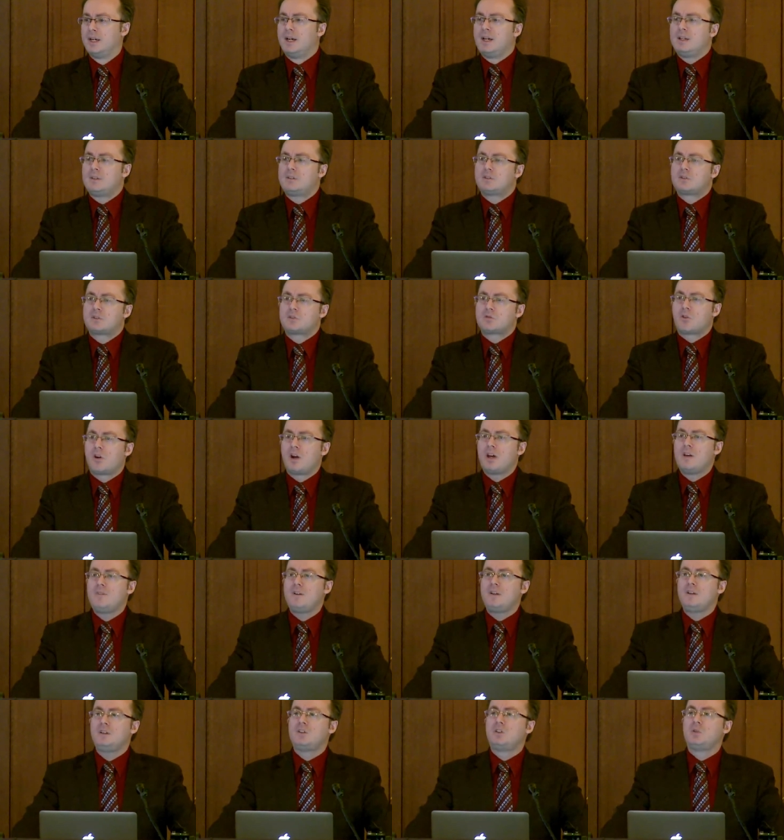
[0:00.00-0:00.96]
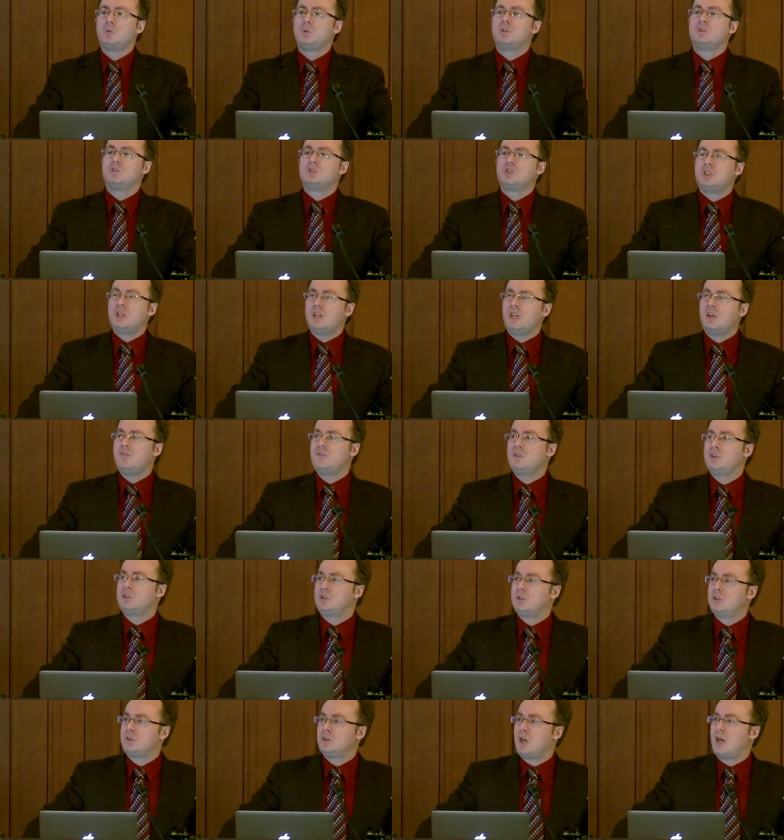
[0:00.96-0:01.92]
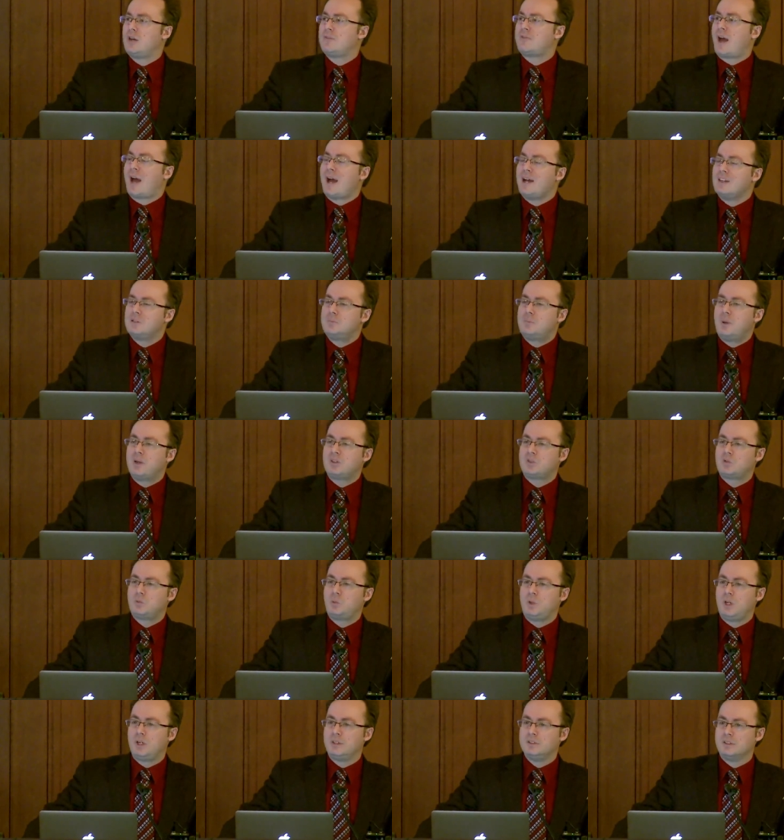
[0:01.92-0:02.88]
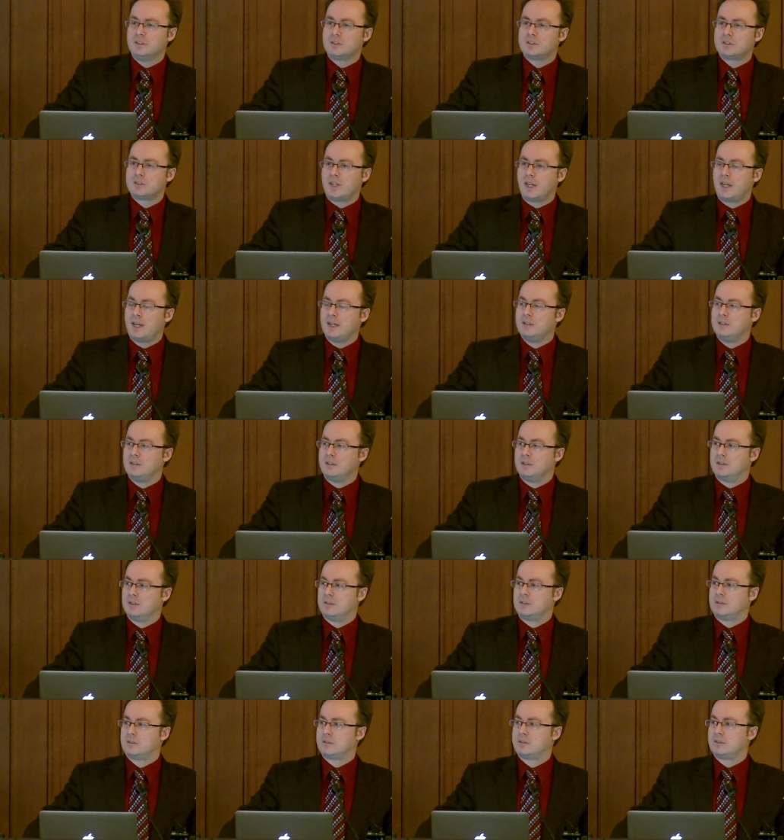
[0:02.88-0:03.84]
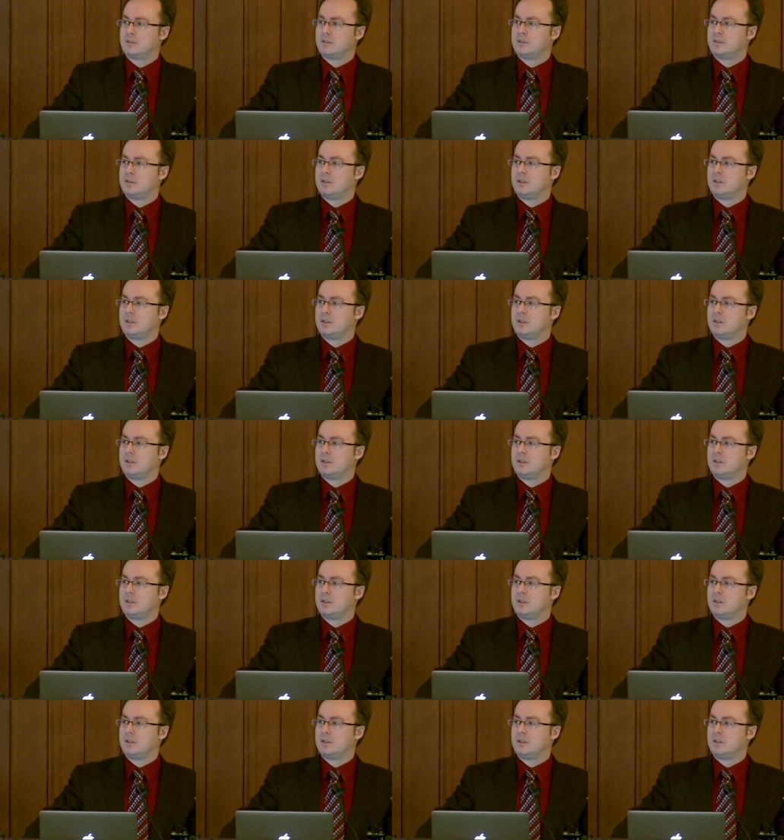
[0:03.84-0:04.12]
It's striving to achieve the good life as best we understand it,